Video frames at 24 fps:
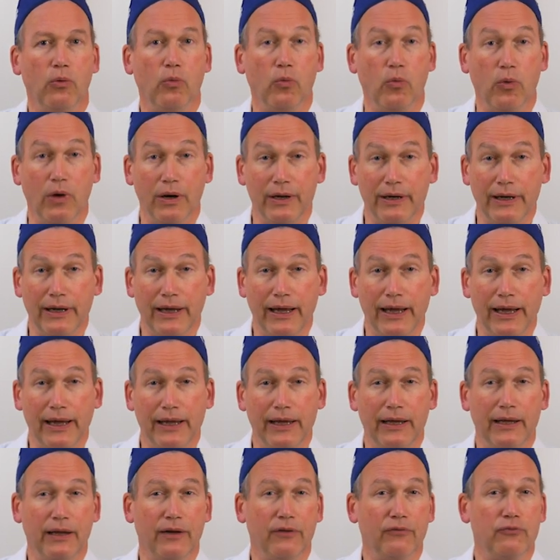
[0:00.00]
one
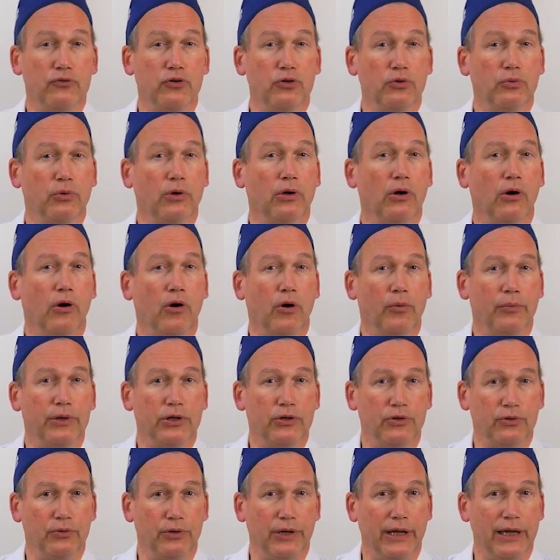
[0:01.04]
day and a few will go home in 2